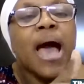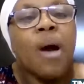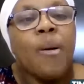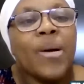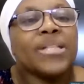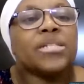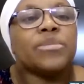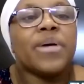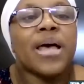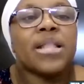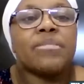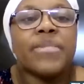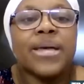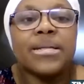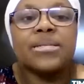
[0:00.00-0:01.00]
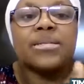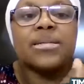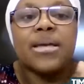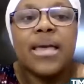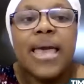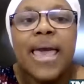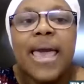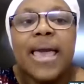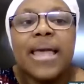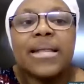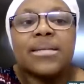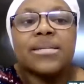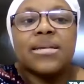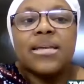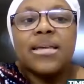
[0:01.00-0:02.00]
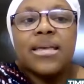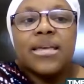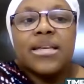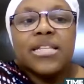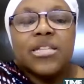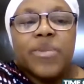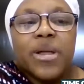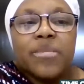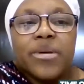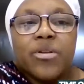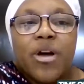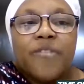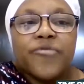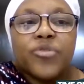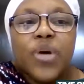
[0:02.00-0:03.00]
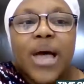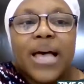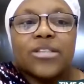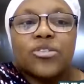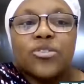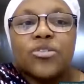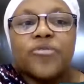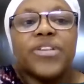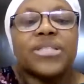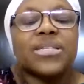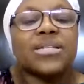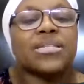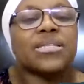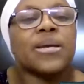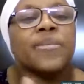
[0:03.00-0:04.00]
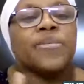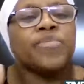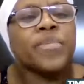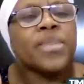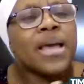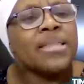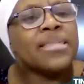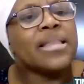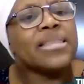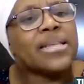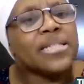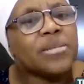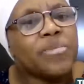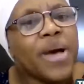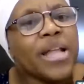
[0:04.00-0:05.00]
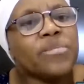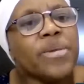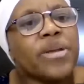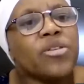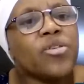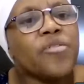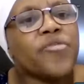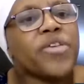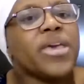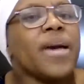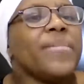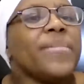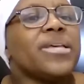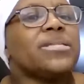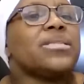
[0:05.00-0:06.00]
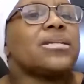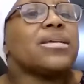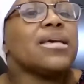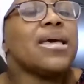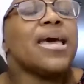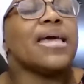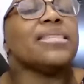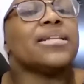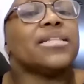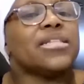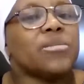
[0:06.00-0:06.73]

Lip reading: our department and the Department of Astrophysics, and then the Department of Chemistry and the